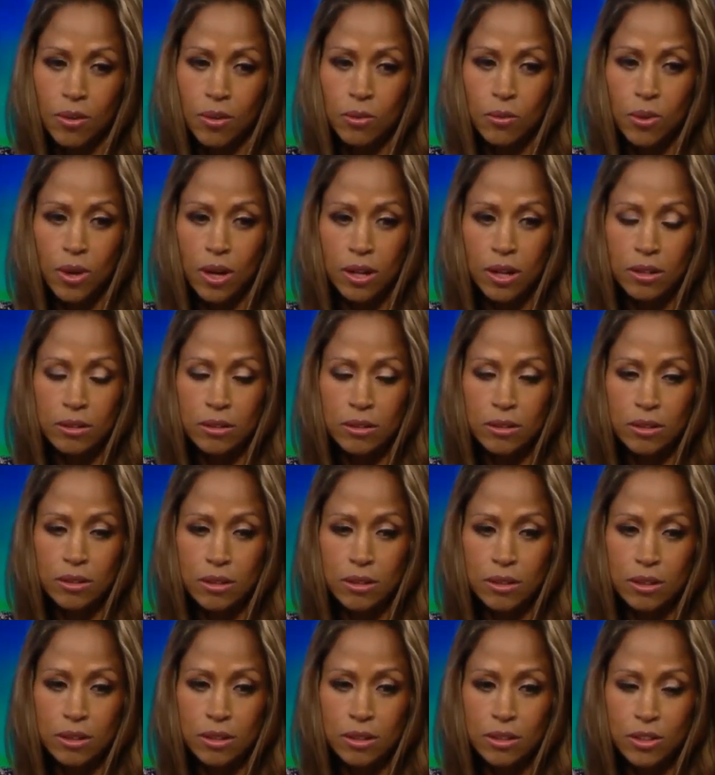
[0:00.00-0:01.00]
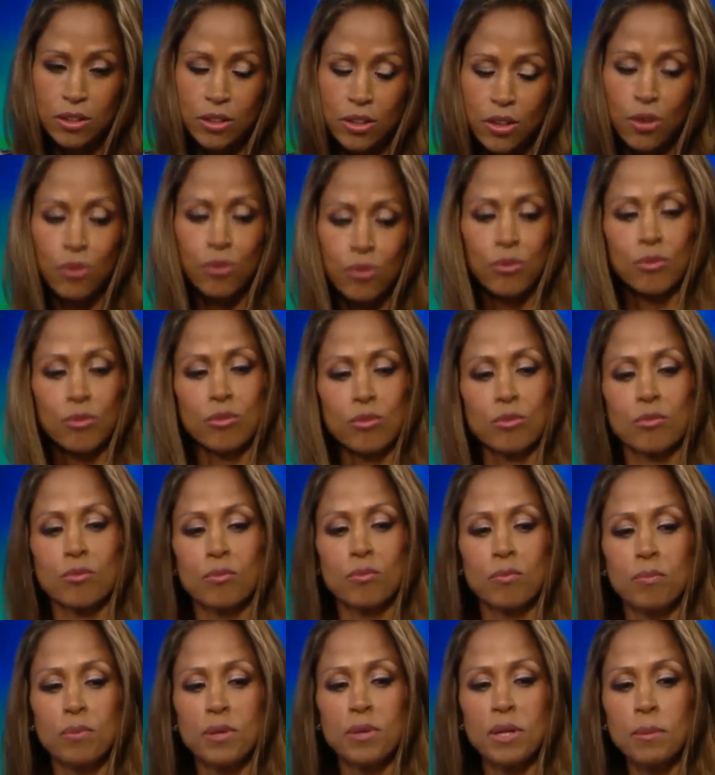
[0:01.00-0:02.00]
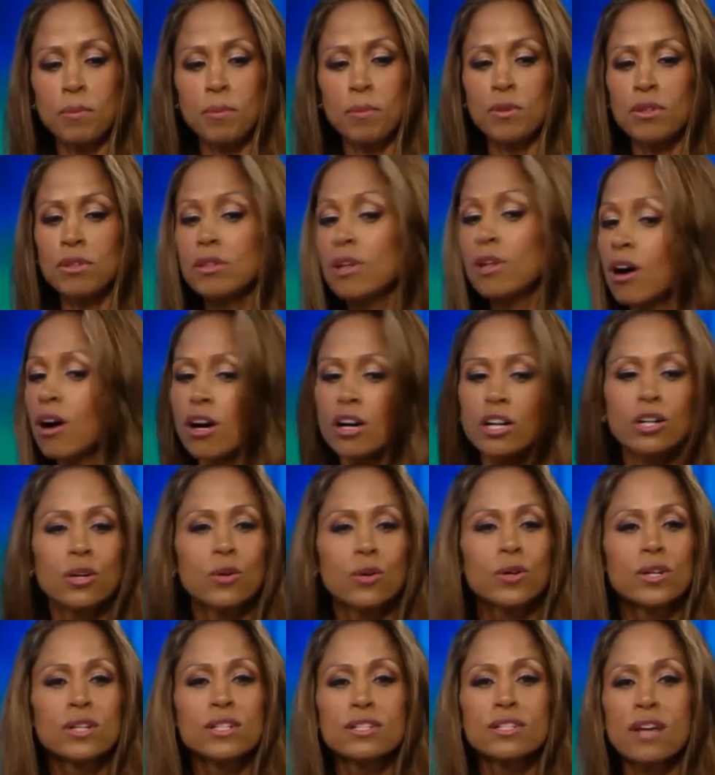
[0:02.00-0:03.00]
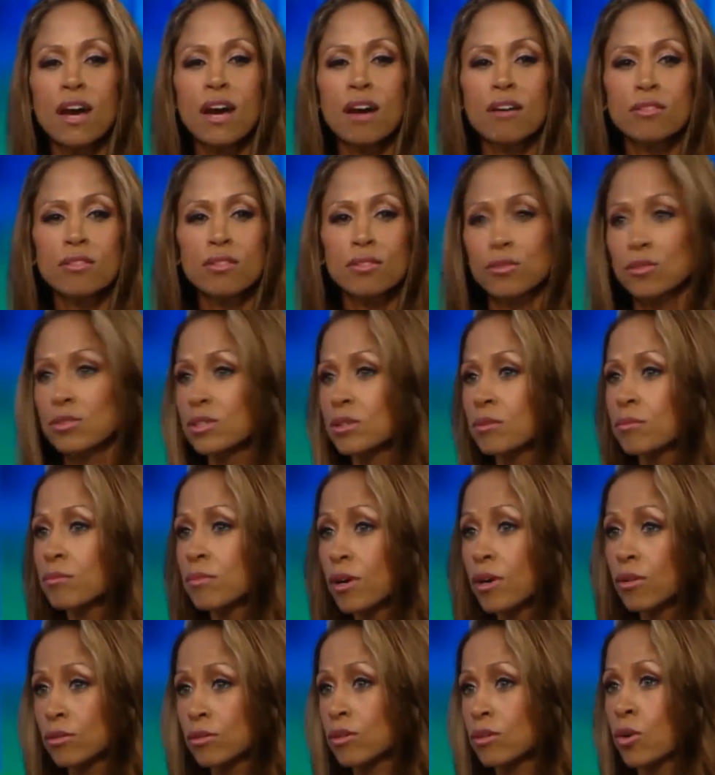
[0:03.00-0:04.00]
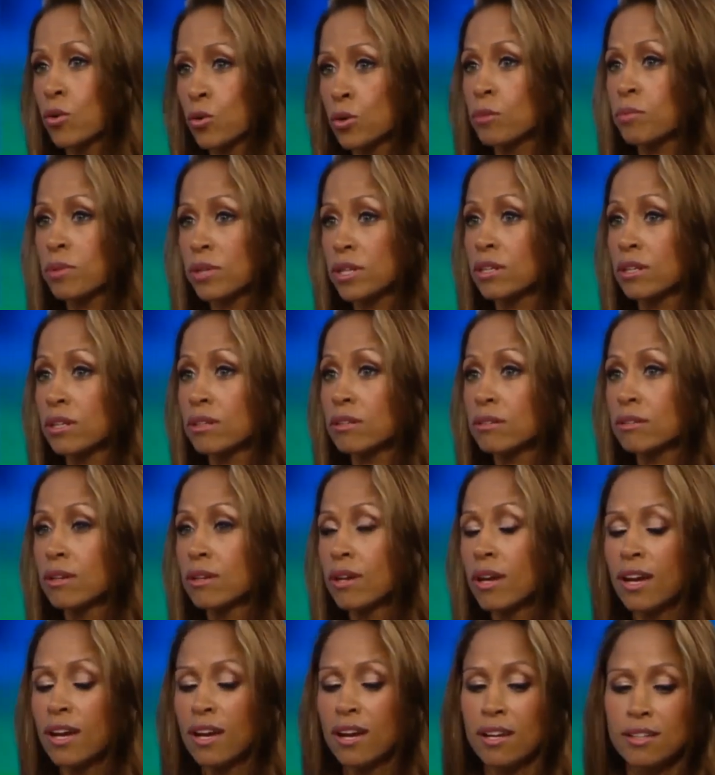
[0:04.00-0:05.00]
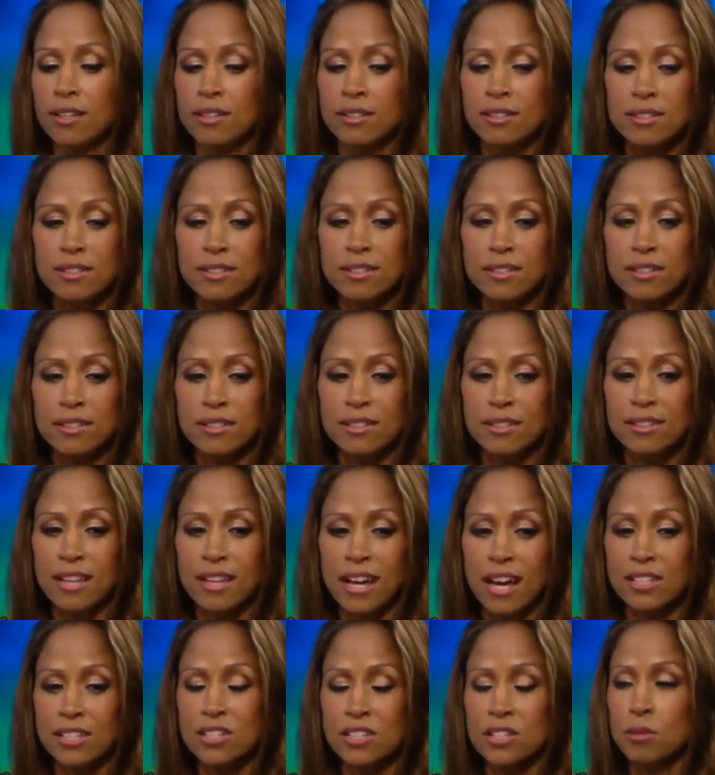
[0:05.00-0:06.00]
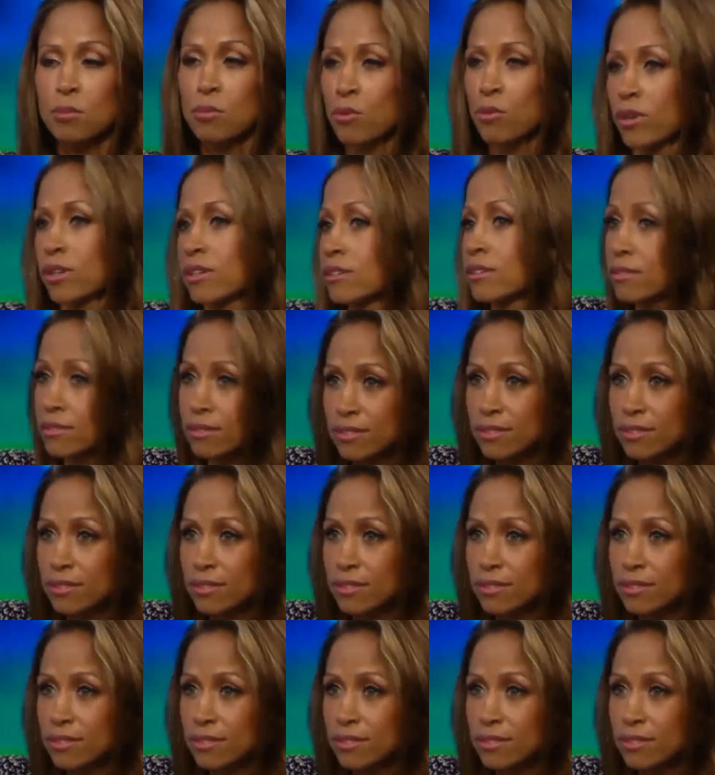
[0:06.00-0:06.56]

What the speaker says: Well, you know, people are going to have their own opinion, and that's the point.